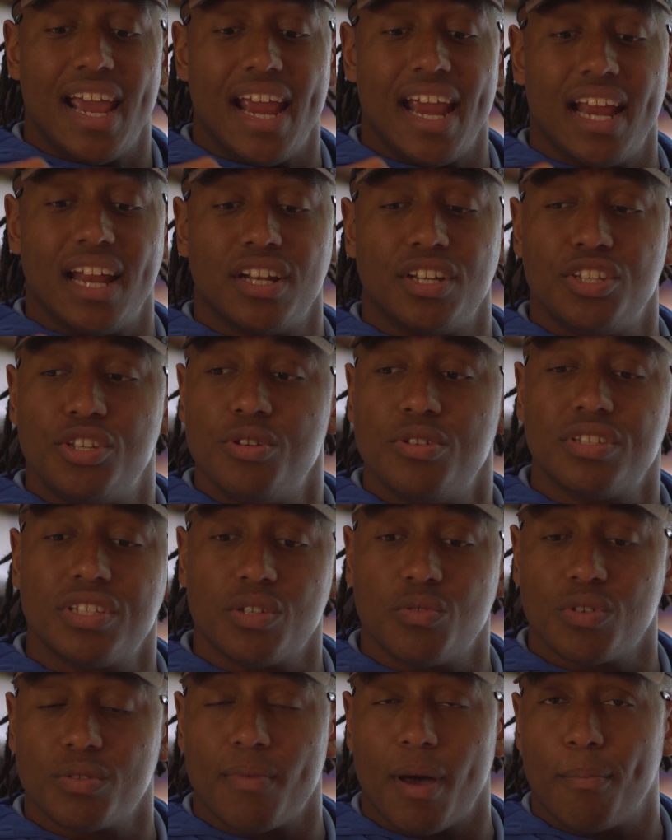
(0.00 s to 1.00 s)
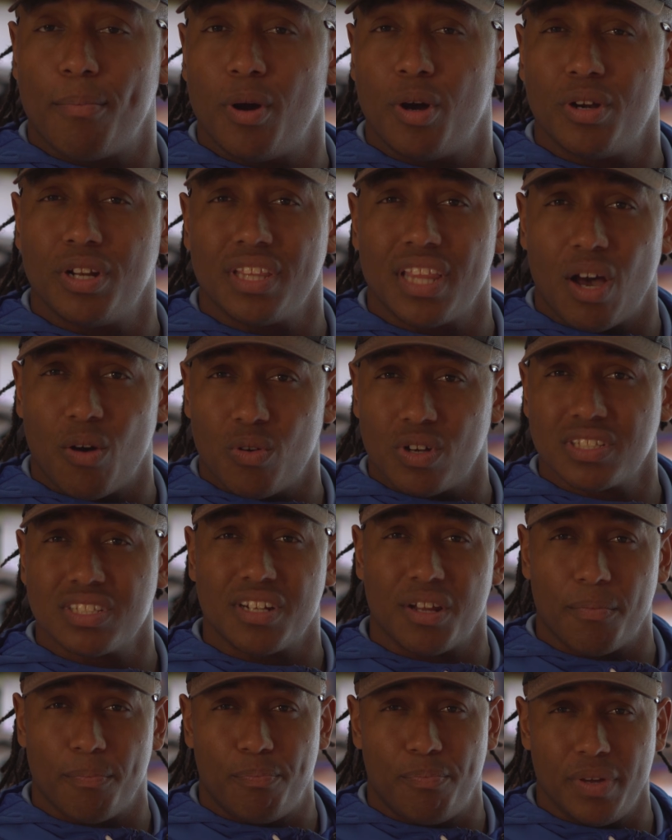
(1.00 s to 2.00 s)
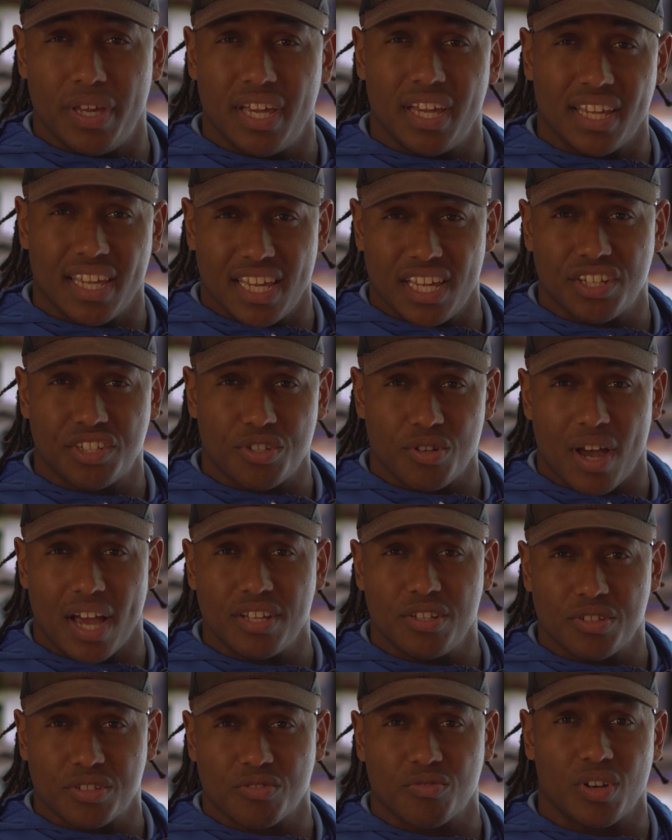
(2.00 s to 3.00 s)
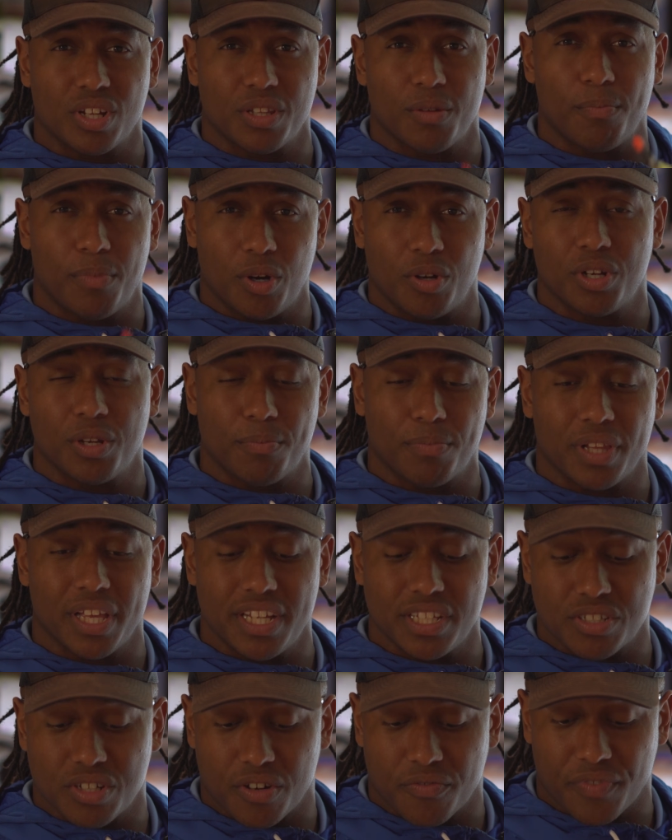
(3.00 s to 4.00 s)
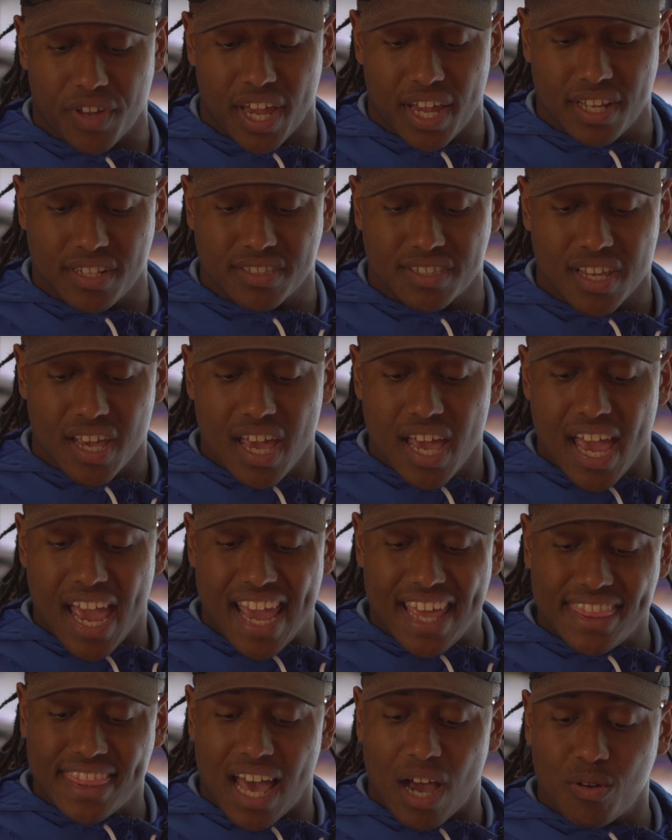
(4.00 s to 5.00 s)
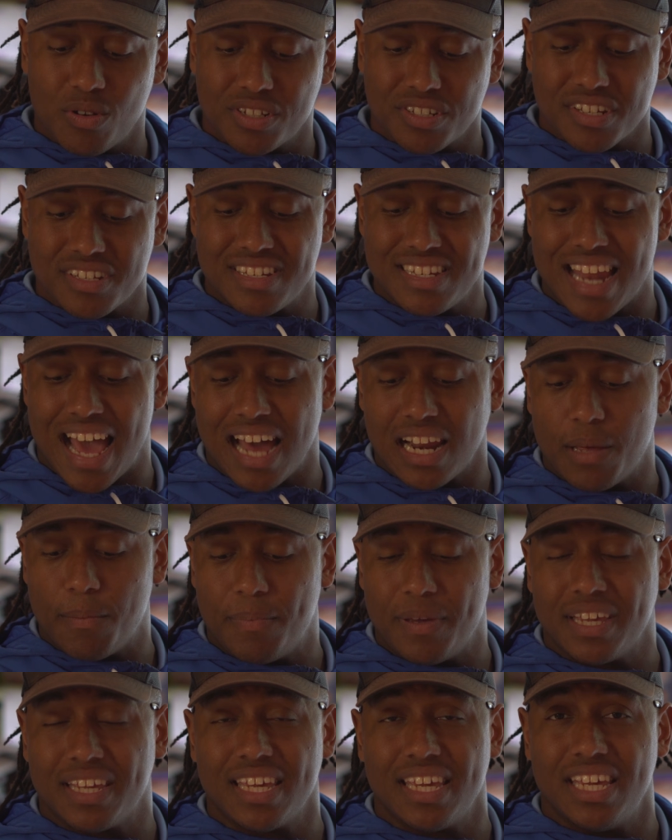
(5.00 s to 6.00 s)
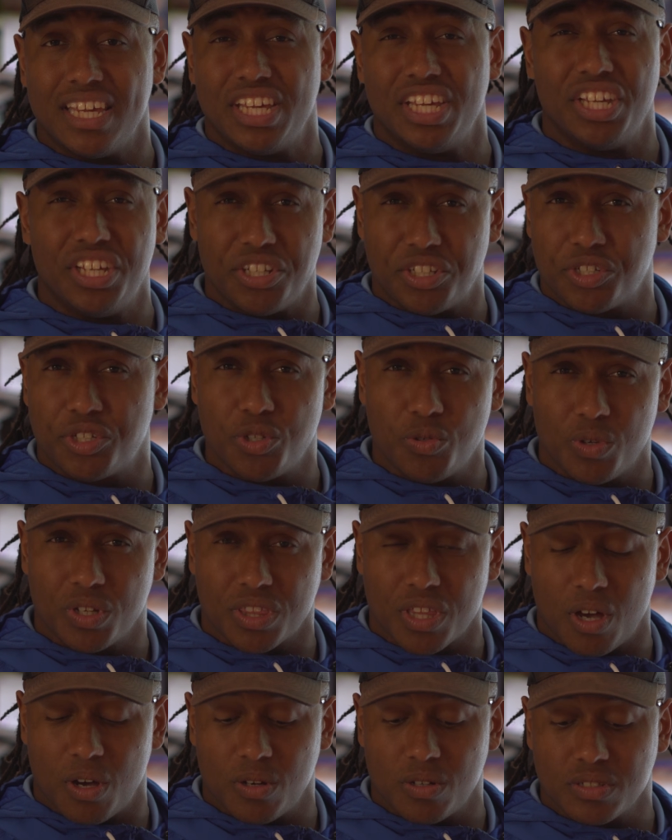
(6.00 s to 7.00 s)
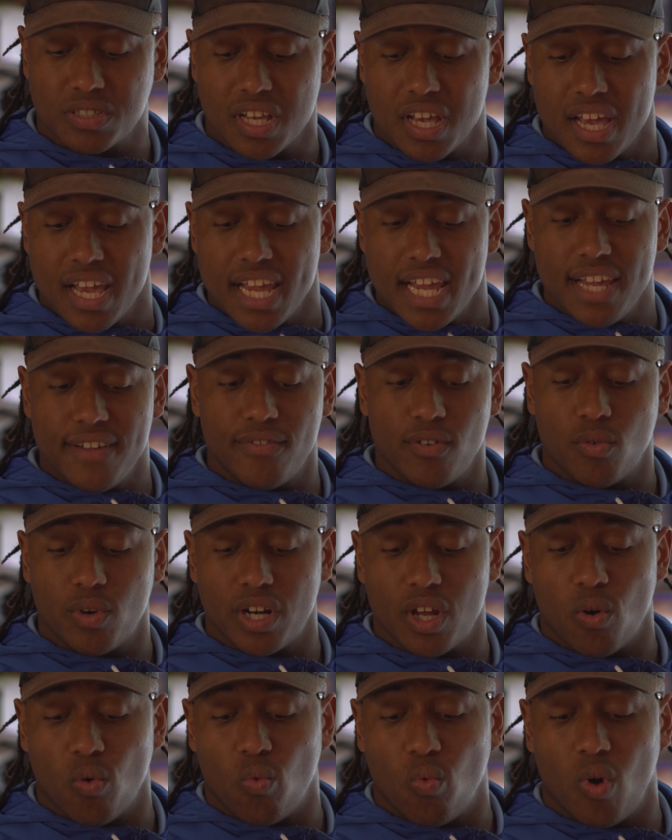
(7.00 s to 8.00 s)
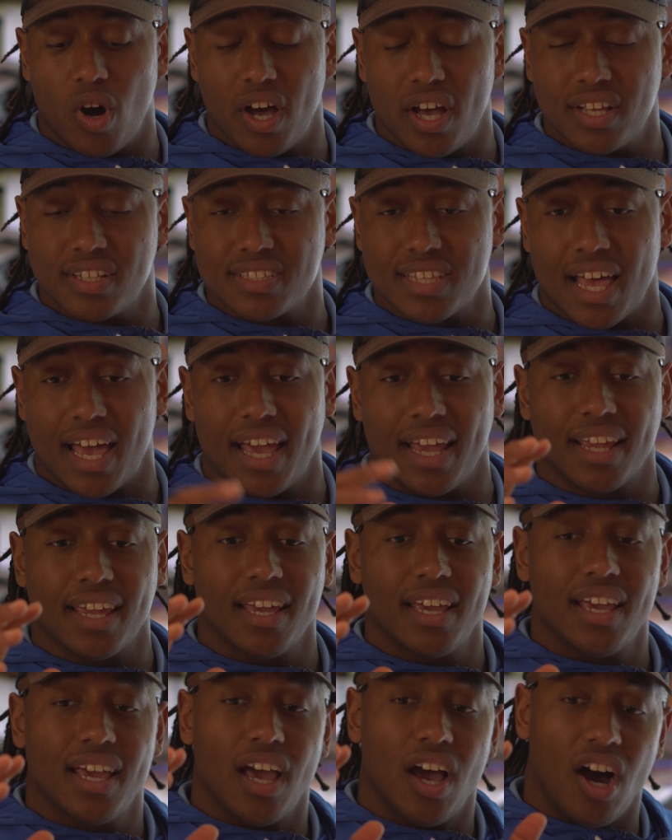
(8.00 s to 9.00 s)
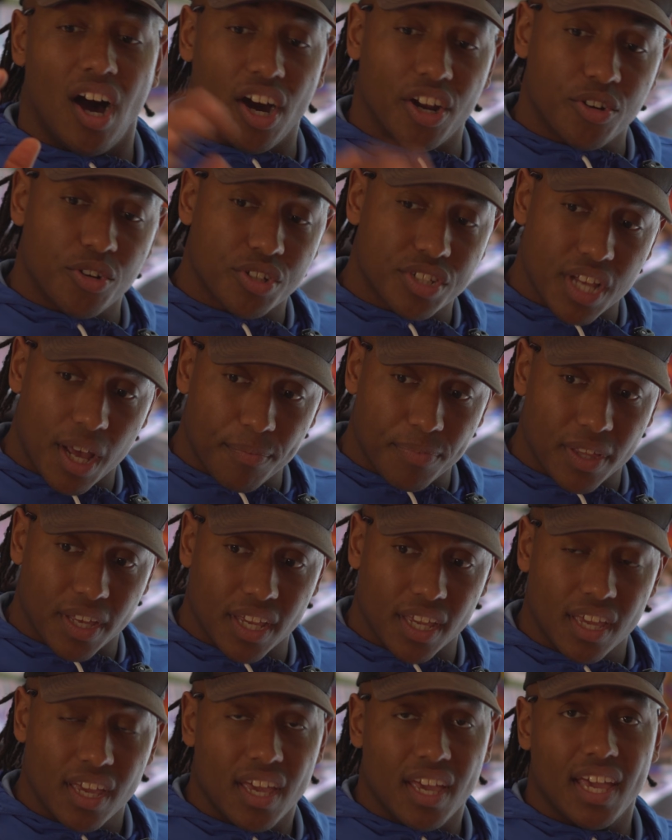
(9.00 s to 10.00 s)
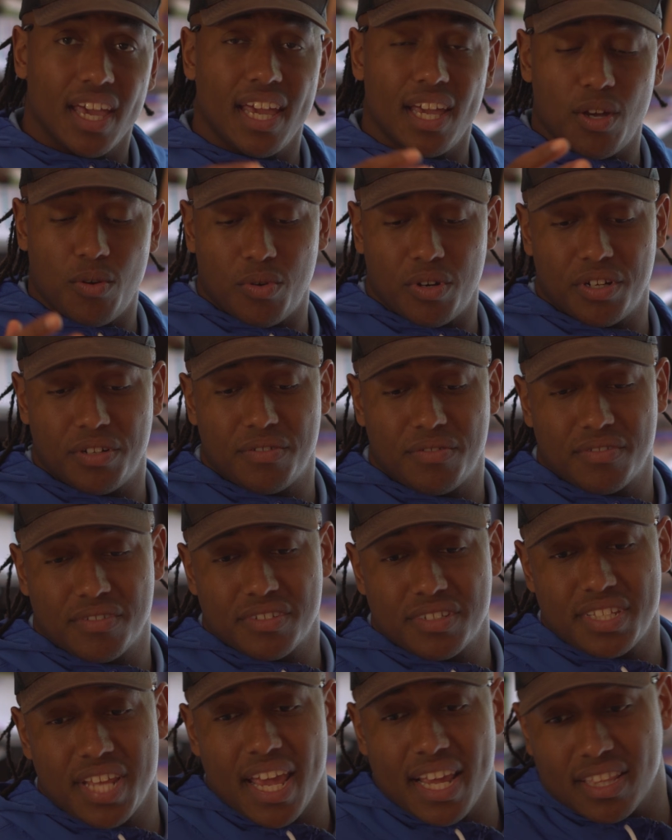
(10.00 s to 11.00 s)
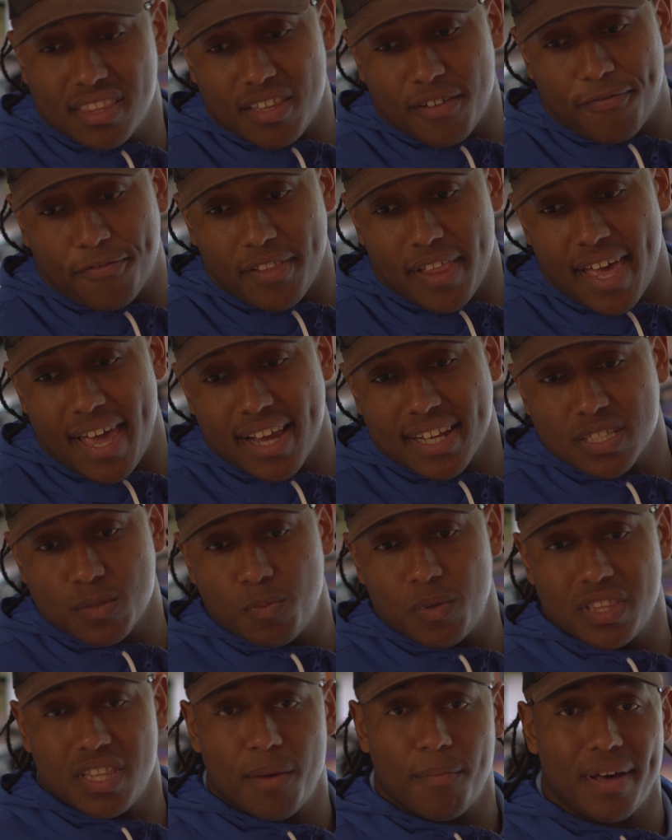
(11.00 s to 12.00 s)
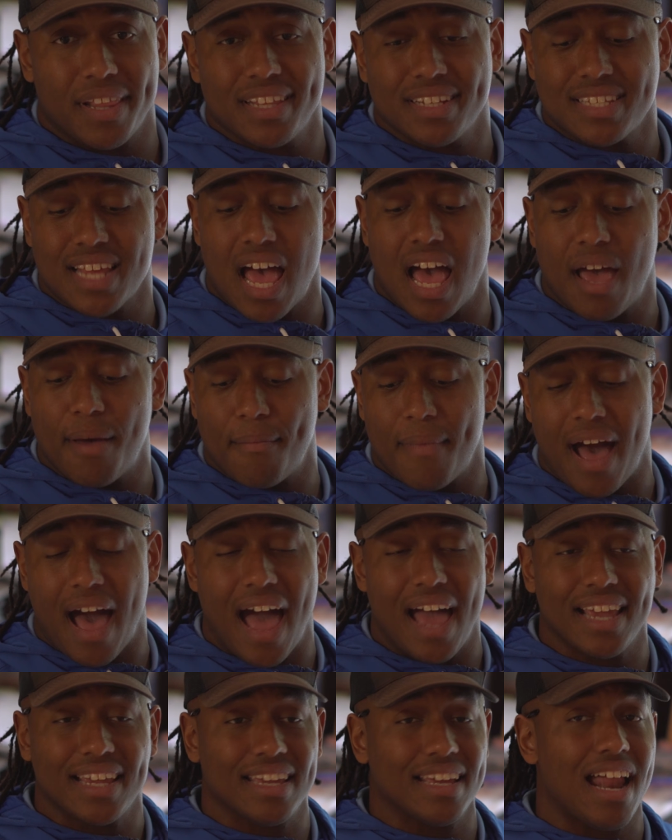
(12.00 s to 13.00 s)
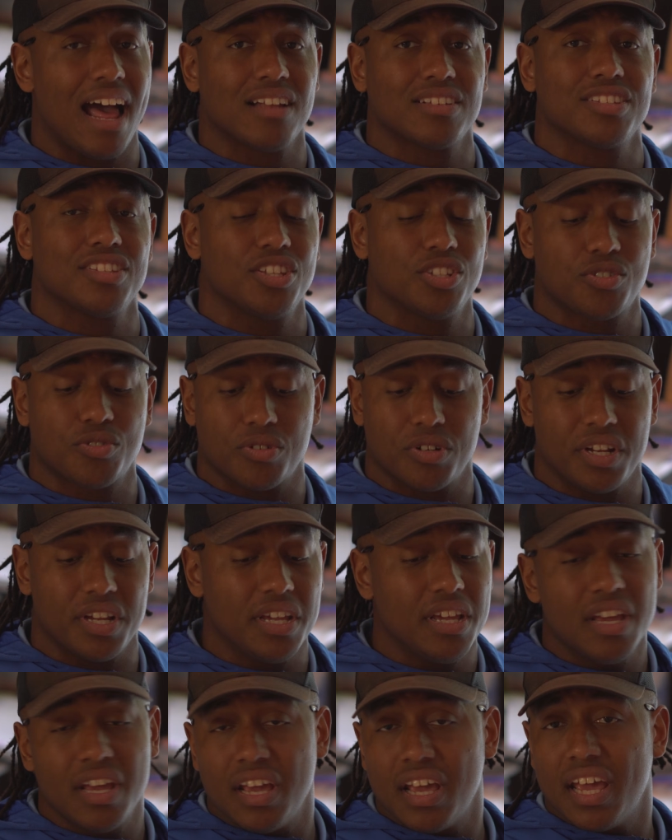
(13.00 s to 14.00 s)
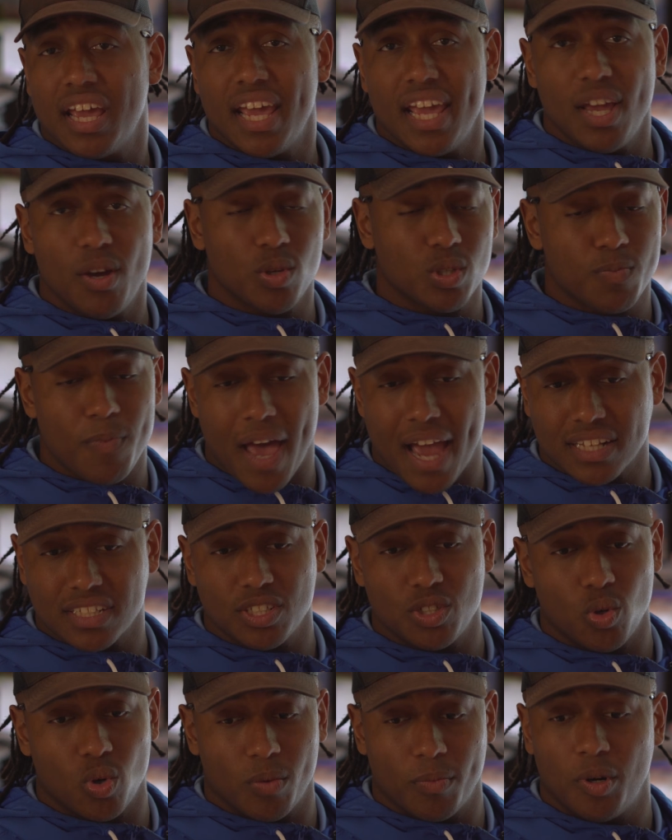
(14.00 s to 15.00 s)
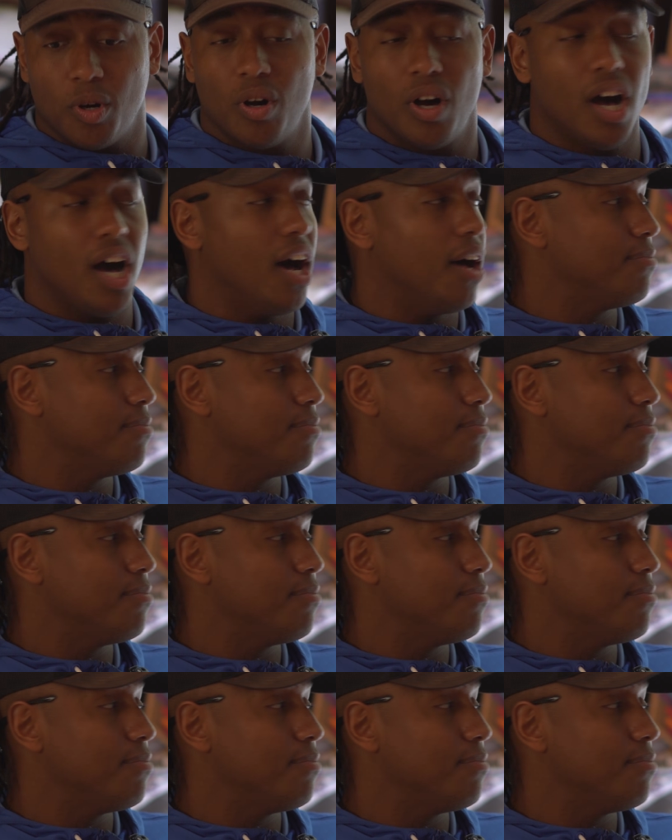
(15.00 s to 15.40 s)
And usually with my boning, that wasn't a big issue. I used to run the boning blazer vanes, and that was just not a big issue with those. Even when it was like under something, it would take the flex, but then by the time I get out to the tree, it was back to normal.